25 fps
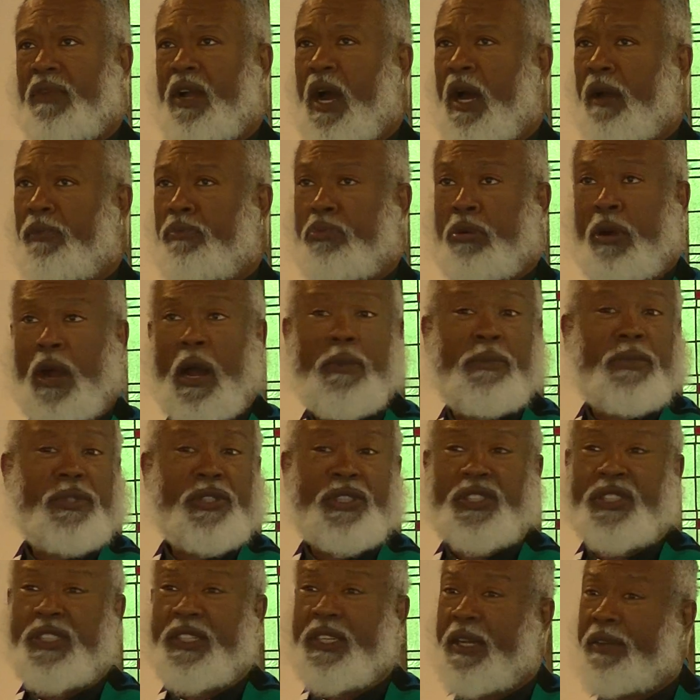God
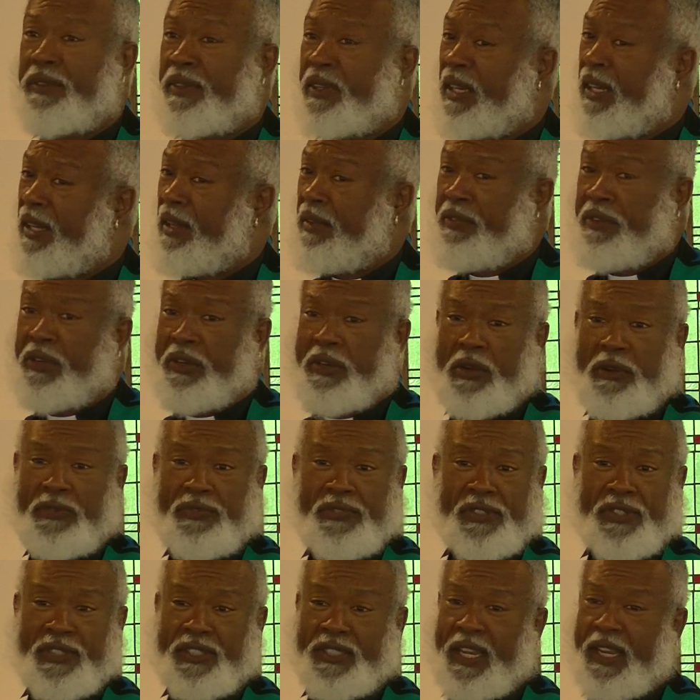promised to never leave you nor
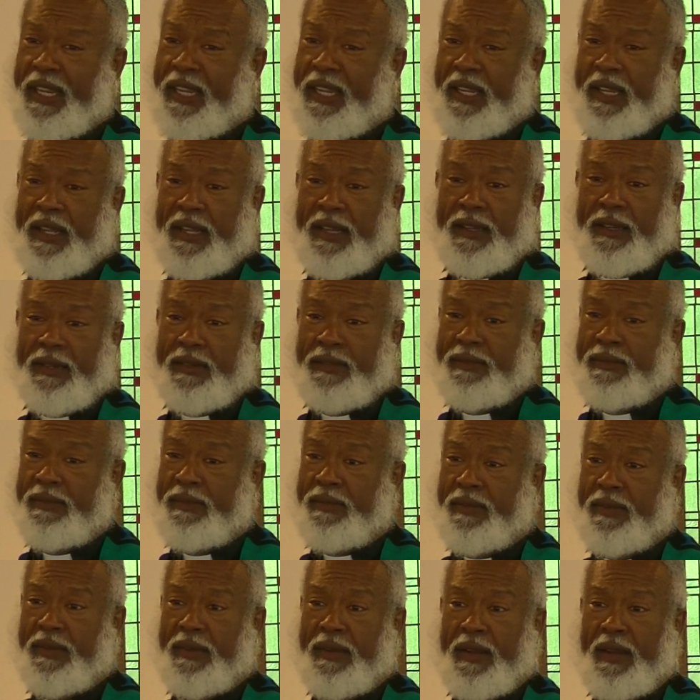forsake you.
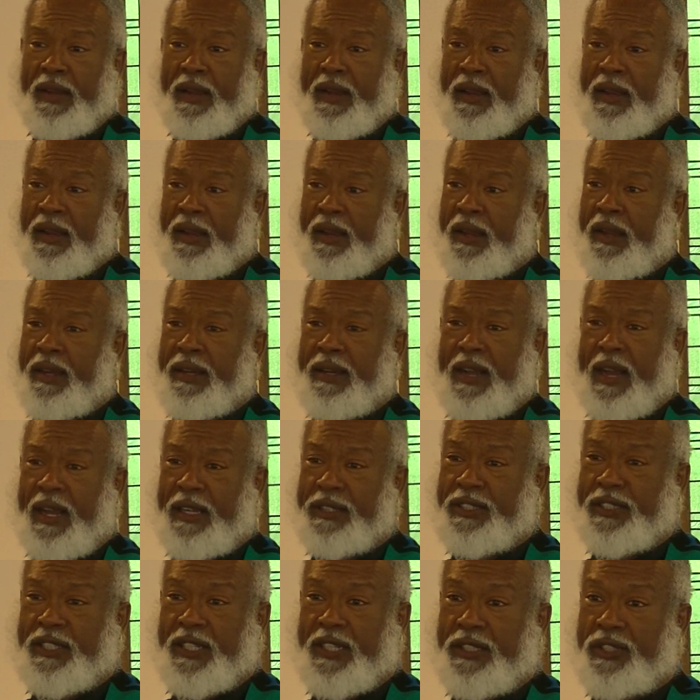And
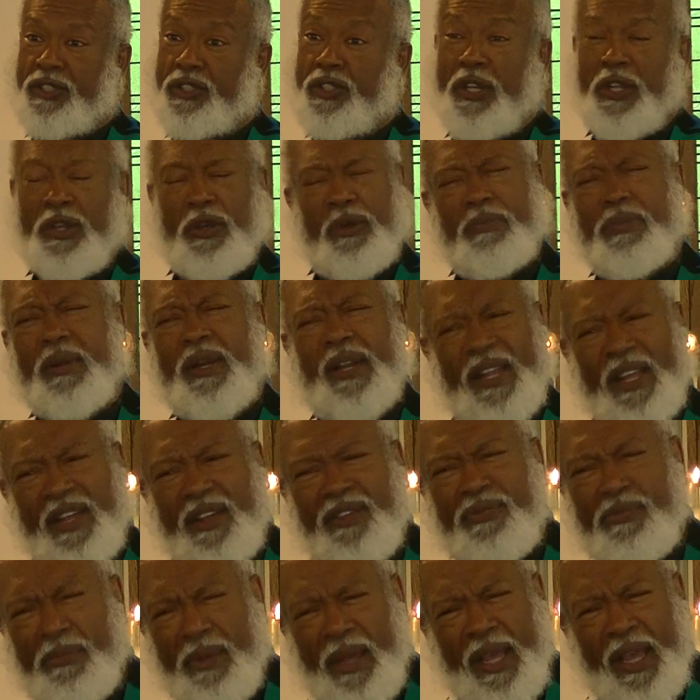God says, do you
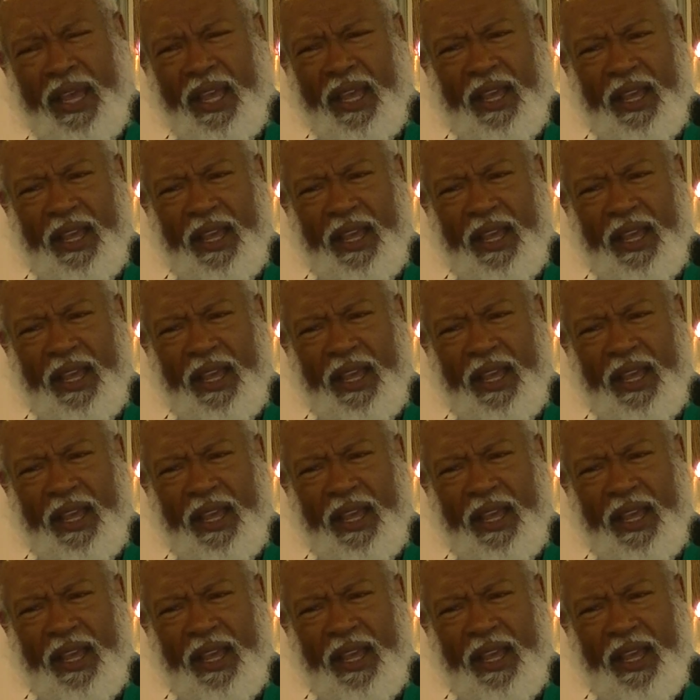believe me?